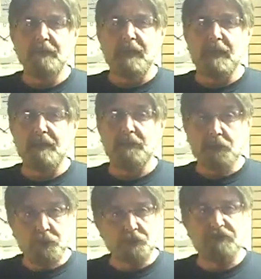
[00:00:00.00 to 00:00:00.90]
and
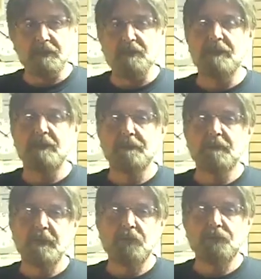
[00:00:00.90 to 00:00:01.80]
acoustically
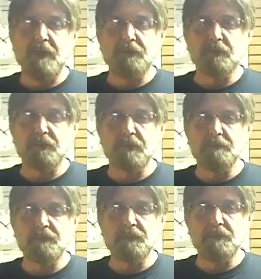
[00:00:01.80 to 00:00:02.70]
transfer
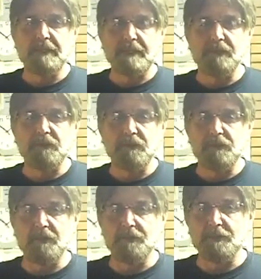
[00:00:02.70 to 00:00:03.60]
them to an Edison
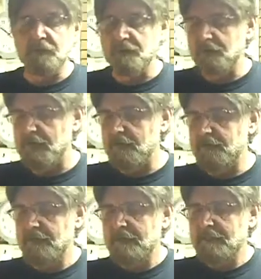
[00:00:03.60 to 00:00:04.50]
cylinder phonograph.
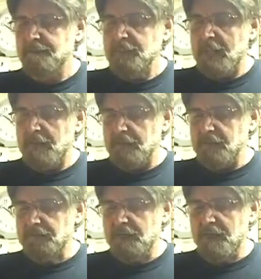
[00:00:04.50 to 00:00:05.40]
And in
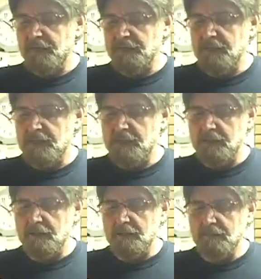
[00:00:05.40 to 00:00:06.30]
this case,
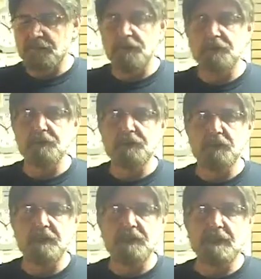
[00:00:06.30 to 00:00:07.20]
the cylinder
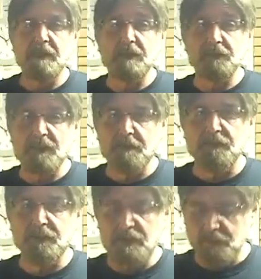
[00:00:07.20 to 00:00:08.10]
recording came out
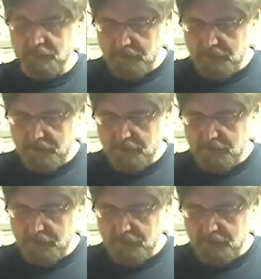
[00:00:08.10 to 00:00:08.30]
exceptionally